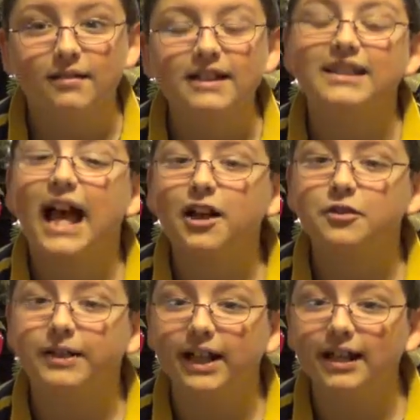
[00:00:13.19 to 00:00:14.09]
It's
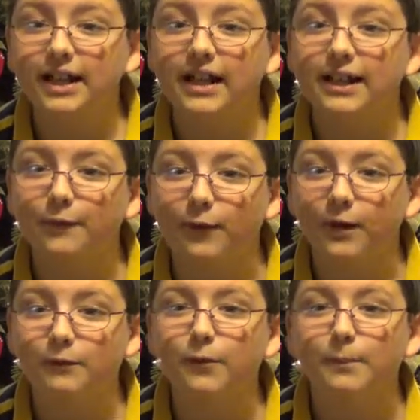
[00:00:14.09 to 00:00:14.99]
actually not that
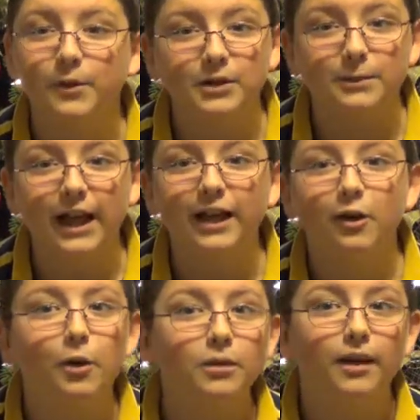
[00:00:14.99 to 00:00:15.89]
different from multiplying
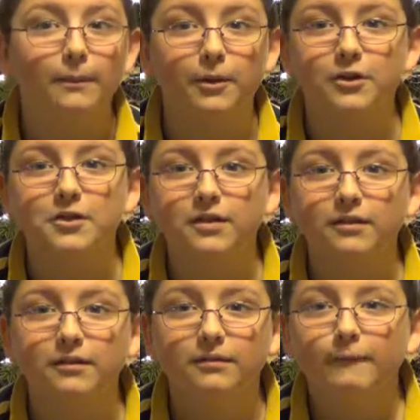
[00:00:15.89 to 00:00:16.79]
whole numbers.
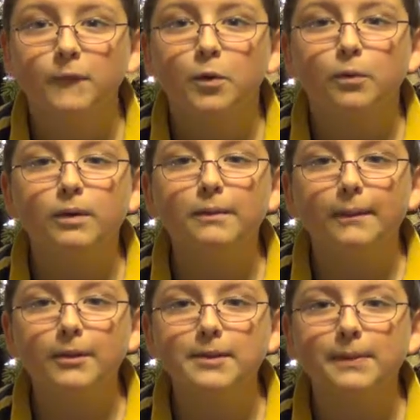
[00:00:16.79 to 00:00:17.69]
When we
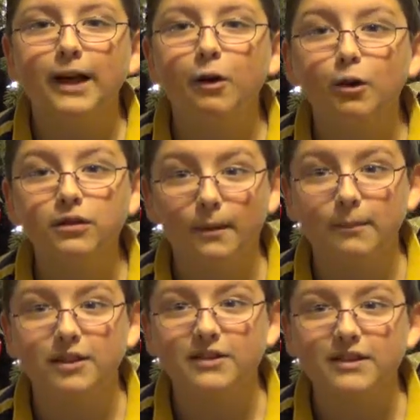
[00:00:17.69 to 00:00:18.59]
multiply whole
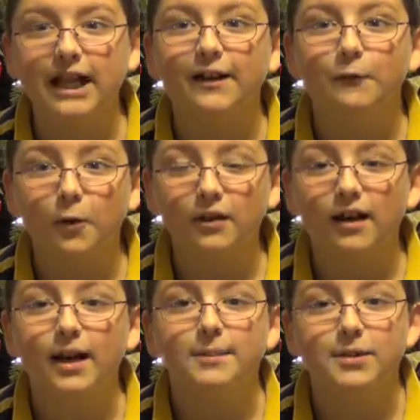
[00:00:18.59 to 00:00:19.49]
numbers, like 4
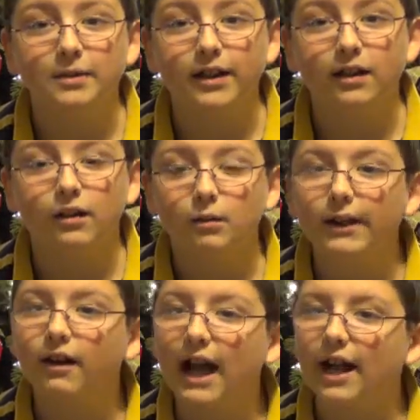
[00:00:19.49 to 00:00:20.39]
times 3, we
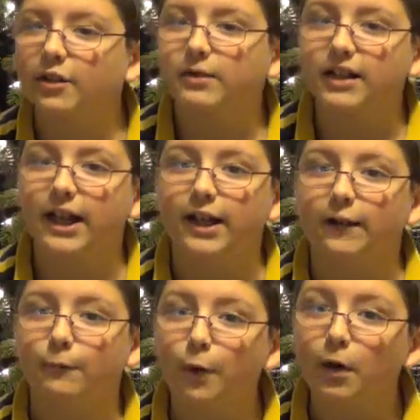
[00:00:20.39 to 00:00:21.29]
are actually taking
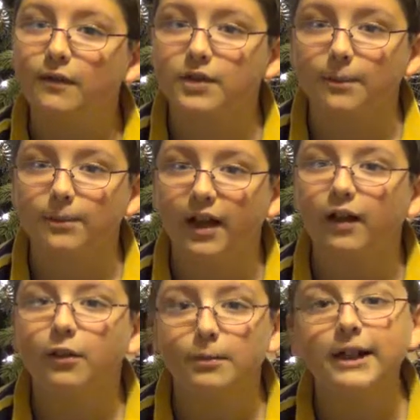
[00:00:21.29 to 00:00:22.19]
4 of something
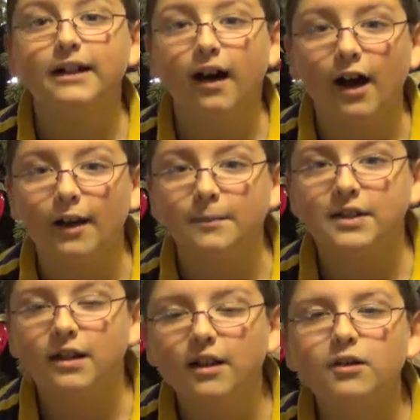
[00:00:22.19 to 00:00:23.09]
3 times
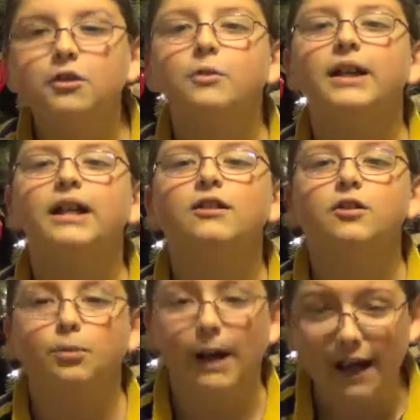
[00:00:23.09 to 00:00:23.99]
to get
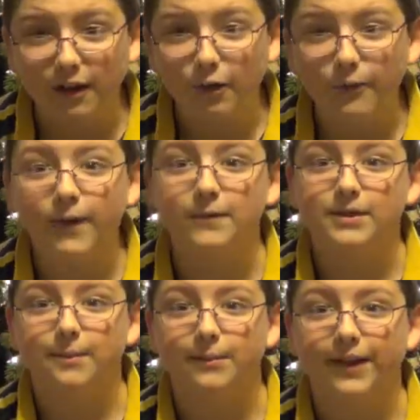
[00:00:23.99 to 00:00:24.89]
12 of
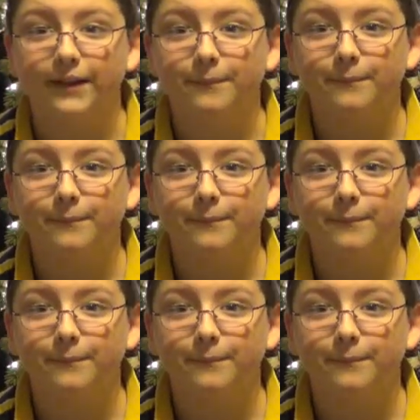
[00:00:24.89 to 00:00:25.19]
something.